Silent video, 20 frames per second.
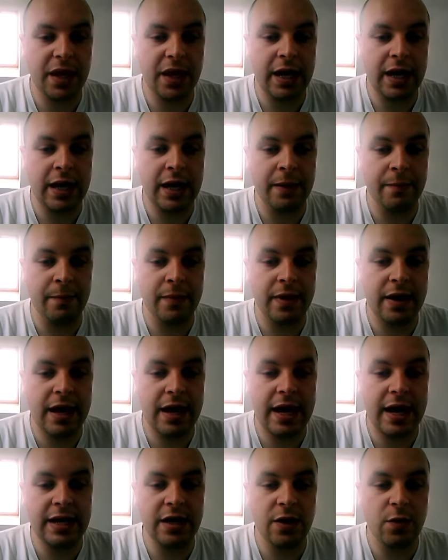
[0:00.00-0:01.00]
Um,
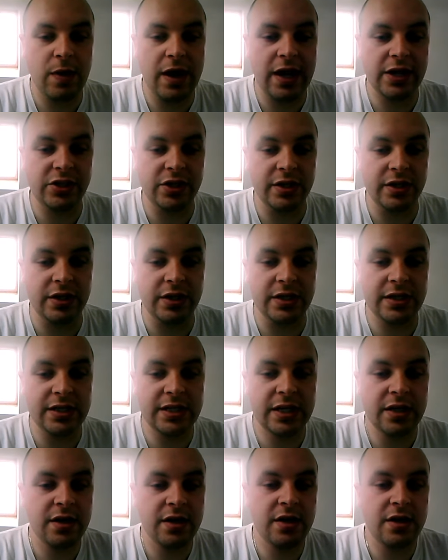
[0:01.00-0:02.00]
any
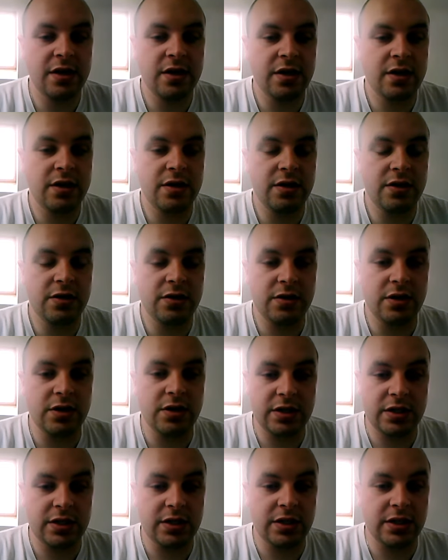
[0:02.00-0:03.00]
questions?
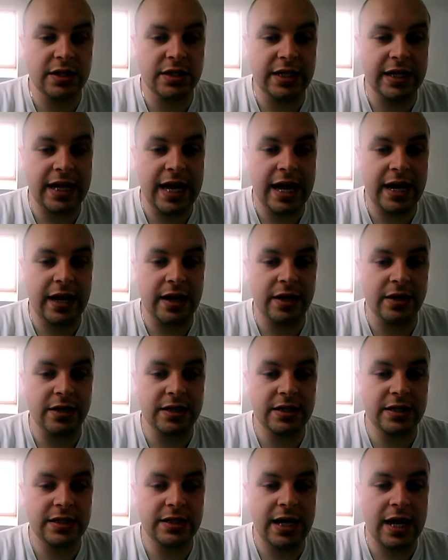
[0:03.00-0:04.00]
Just, just again,
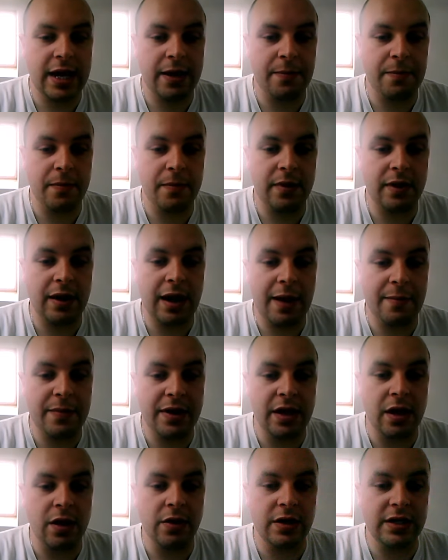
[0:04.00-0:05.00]
just um, let me
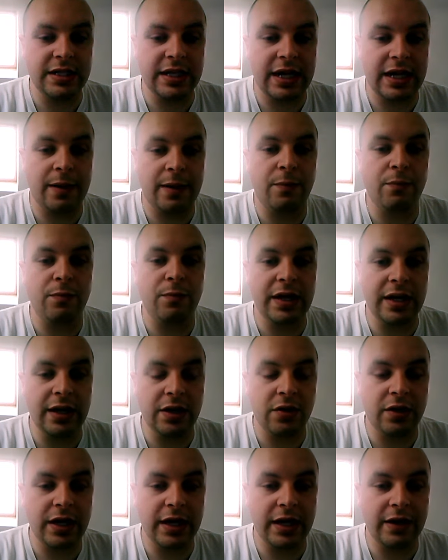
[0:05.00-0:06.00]
know because I'm really
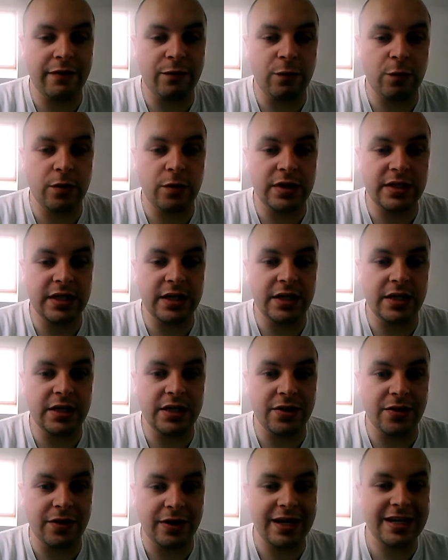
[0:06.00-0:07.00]
looking forward to
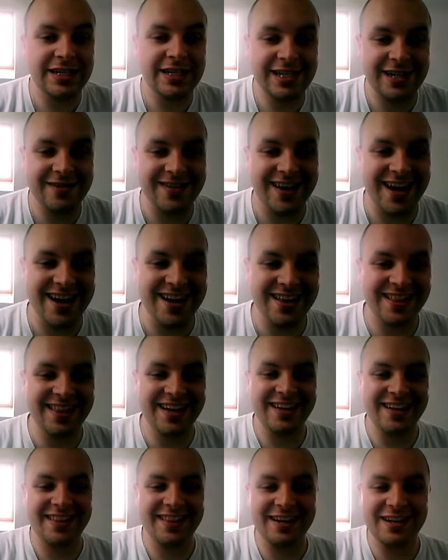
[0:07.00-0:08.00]
doing this.
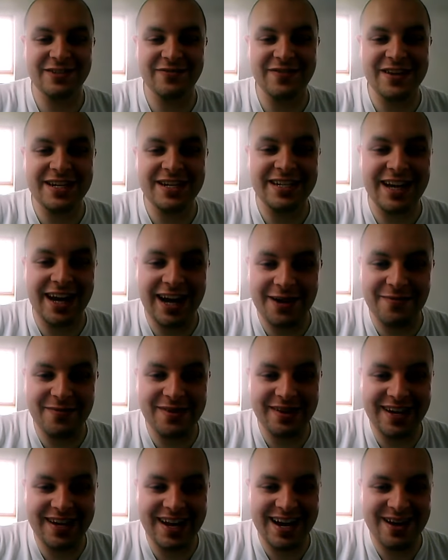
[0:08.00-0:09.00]
Okay, thanks for your
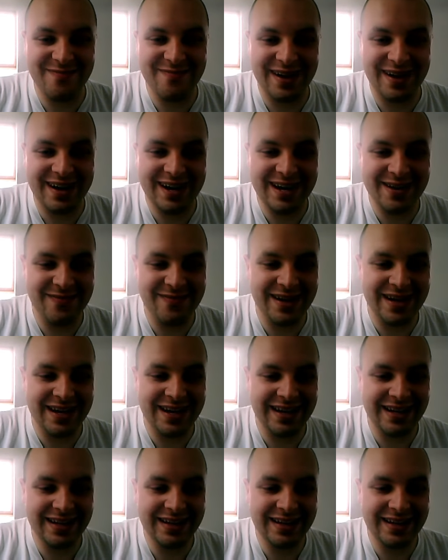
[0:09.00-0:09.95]
time. Okay, bye, bye.